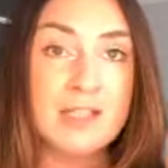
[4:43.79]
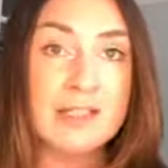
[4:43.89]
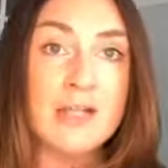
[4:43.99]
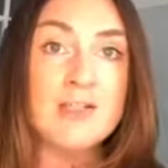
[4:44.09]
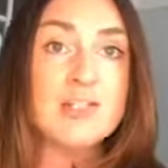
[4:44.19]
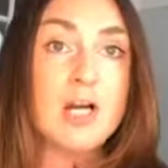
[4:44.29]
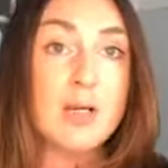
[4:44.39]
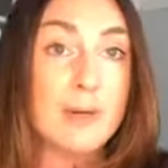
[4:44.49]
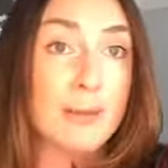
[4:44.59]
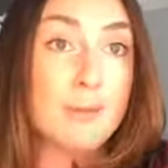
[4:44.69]
Now let's
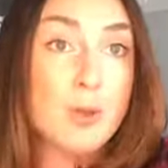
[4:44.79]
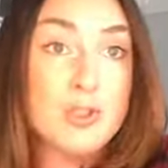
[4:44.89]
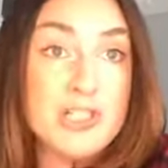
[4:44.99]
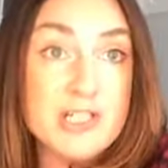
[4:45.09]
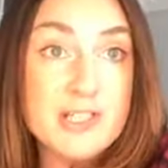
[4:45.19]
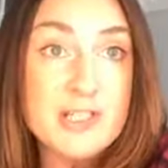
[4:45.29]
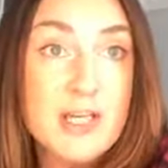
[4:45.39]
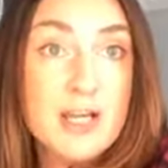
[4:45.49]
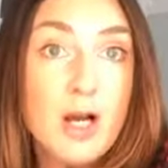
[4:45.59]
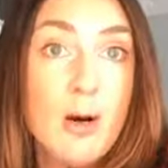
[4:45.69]
talk about emojis.
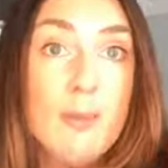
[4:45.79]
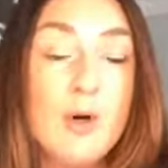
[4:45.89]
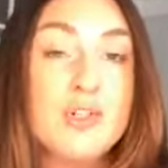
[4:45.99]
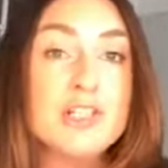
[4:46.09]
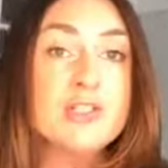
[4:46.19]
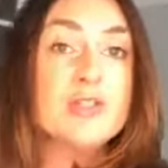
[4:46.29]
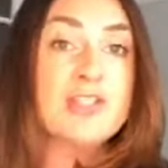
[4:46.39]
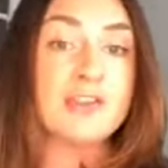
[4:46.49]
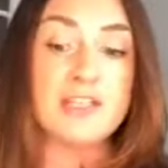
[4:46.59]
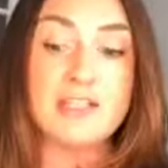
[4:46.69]
Emojis are
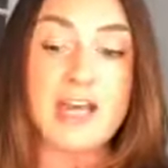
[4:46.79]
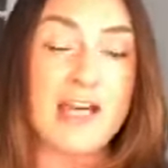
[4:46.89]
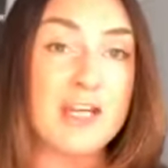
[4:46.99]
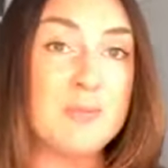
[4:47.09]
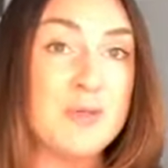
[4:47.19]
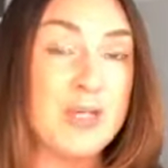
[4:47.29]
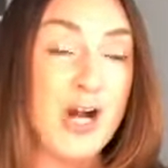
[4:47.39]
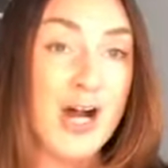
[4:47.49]
something that can be